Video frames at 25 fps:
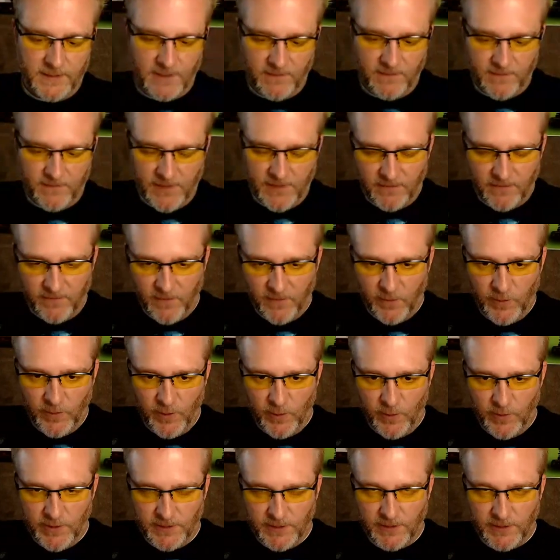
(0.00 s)
that Vudu
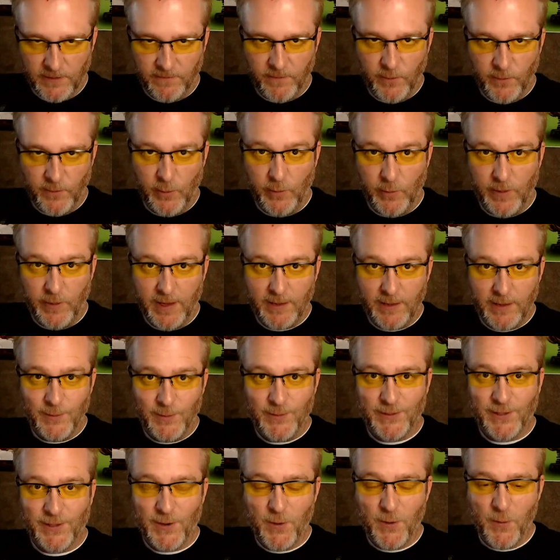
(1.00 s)
is the Vudu they do
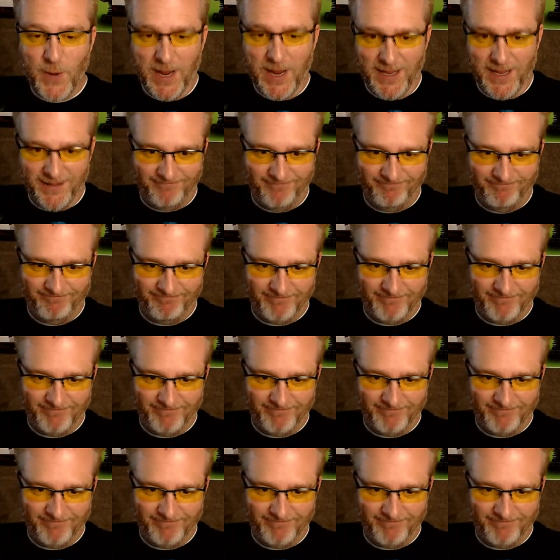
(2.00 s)
so well. Mm.